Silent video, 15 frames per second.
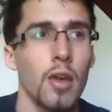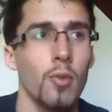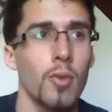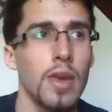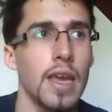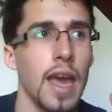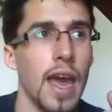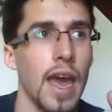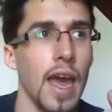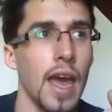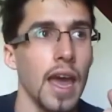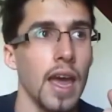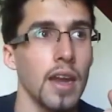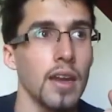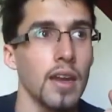We
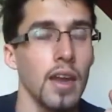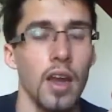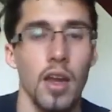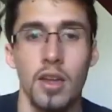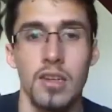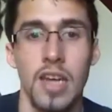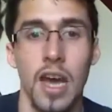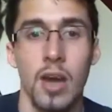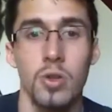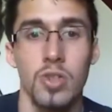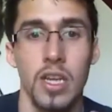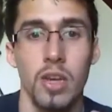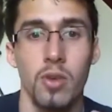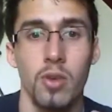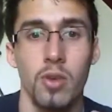had
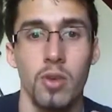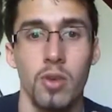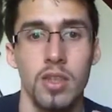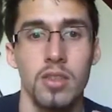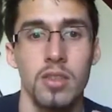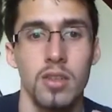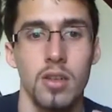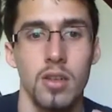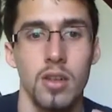dowsing rods,